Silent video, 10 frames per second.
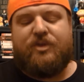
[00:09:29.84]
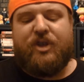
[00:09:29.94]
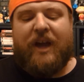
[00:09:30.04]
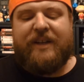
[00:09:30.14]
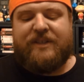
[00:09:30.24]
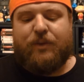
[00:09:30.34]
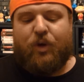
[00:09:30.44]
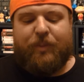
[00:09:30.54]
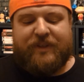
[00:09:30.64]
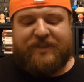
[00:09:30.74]
Johnny
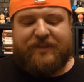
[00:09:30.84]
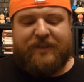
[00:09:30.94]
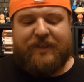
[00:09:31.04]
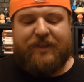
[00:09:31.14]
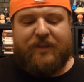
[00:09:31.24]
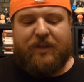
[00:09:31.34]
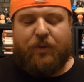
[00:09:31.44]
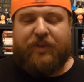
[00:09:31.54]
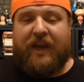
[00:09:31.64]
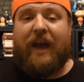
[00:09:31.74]
Storm is you know
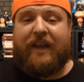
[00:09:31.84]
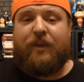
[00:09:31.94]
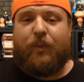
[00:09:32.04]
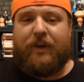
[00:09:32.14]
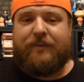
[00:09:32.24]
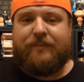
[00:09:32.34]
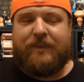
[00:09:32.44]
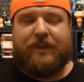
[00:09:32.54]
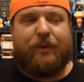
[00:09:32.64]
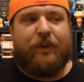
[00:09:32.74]
the cocky one.
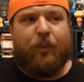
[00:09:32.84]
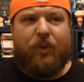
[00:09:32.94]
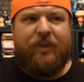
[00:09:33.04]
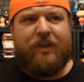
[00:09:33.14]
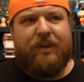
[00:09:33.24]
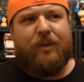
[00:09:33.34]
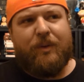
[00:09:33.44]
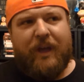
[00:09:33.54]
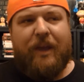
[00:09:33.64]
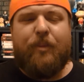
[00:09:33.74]
You know, well, you know
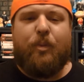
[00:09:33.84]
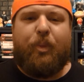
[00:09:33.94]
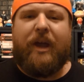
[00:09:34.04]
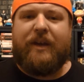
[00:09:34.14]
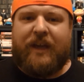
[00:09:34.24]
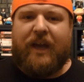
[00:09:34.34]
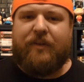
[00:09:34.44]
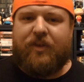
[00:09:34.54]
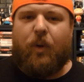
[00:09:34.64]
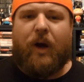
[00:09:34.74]
him and Ben kind
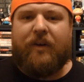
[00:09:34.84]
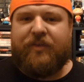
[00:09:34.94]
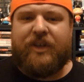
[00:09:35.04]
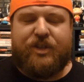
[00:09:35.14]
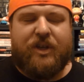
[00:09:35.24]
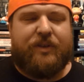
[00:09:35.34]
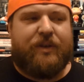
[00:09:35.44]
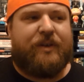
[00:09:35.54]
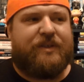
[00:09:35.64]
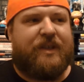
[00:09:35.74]
of go off on each
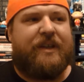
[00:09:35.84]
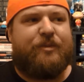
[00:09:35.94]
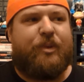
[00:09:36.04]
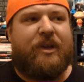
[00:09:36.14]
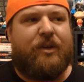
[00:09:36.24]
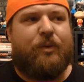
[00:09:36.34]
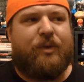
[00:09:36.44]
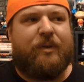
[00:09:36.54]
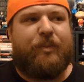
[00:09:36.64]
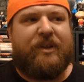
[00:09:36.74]
other as as being who
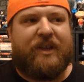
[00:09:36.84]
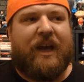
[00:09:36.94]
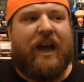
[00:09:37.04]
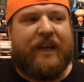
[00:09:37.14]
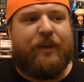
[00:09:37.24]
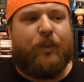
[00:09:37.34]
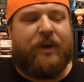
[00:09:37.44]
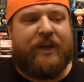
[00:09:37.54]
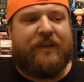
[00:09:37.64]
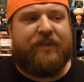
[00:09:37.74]
can be the cocky
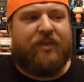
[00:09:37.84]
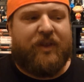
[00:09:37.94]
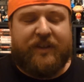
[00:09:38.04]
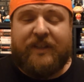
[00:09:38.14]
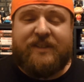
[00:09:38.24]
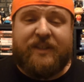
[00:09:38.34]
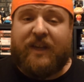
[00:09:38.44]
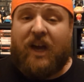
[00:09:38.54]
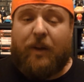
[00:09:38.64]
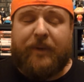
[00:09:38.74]
one and everything, and that's in the
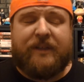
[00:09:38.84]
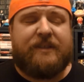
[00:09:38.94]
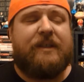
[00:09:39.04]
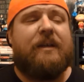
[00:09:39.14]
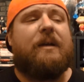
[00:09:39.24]
comics.